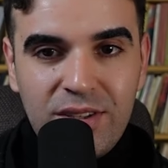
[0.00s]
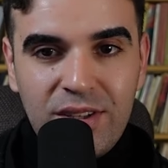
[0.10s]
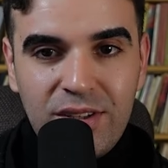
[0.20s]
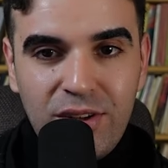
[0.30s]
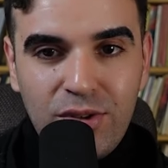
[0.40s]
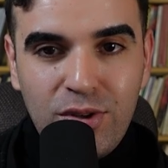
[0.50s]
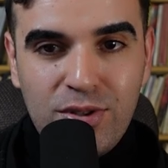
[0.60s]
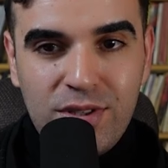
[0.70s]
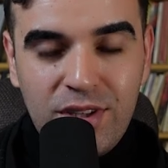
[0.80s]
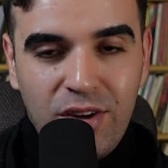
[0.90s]
not not
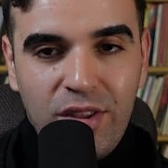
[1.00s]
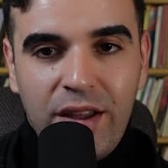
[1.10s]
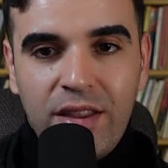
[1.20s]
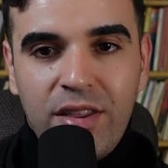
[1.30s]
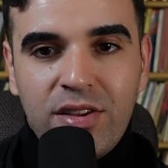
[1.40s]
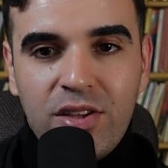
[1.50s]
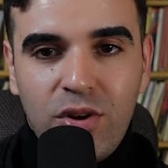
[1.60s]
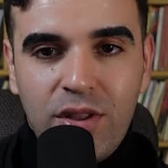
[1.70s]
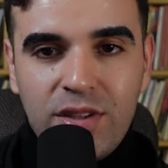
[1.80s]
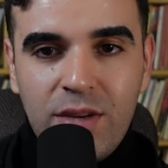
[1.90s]
sitting on on the,
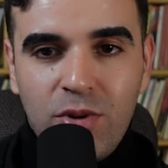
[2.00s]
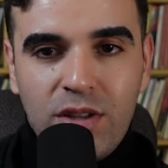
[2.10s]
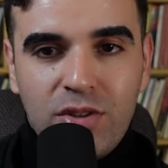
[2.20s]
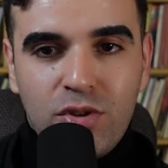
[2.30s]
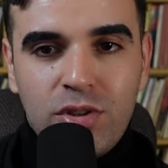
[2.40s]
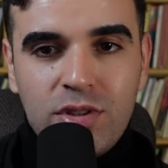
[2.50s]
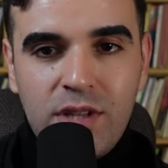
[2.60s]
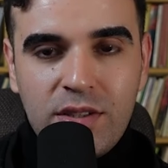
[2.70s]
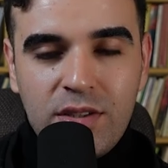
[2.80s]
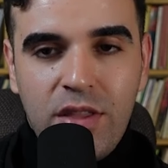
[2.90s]
on the table and neg-
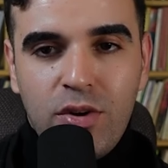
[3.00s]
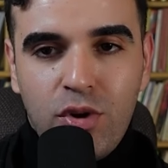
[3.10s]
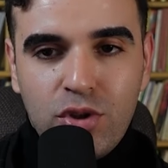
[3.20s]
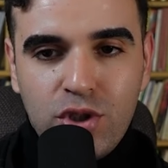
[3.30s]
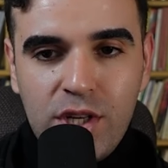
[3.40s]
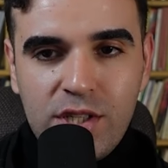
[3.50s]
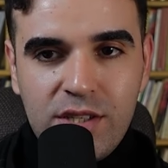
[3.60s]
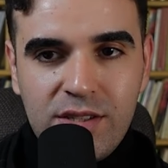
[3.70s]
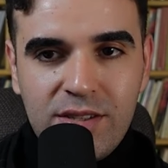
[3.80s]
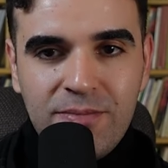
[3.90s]
start the
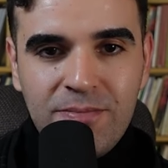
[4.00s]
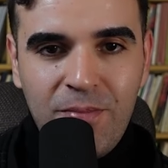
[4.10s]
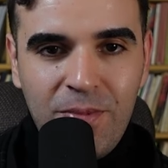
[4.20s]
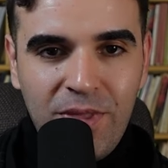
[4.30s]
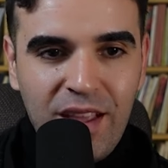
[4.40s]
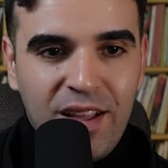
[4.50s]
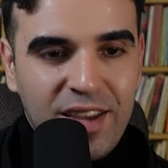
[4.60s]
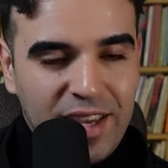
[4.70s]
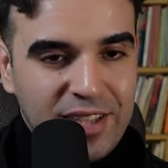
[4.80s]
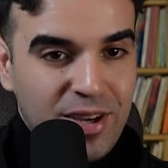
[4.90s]
negotiations.
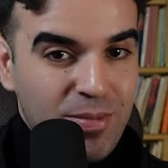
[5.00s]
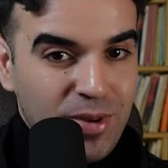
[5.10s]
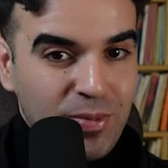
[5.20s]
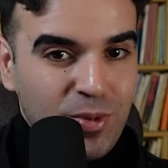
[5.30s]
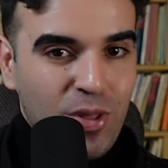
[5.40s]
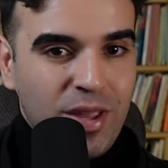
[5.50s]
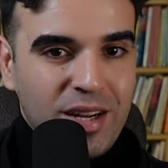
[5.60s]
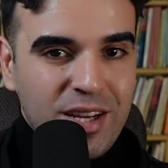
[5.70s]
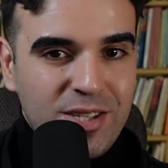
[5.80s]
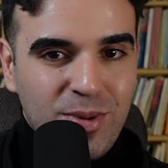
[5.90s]
Yet I'm not
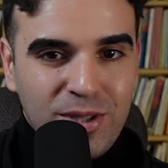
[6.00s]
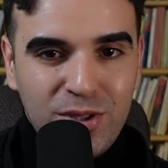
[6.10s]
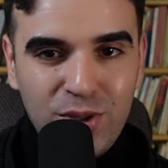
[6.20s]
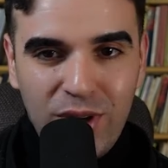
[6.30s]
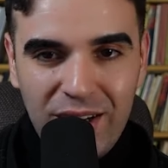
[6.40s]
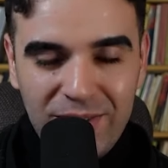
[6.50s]
an expert. You are.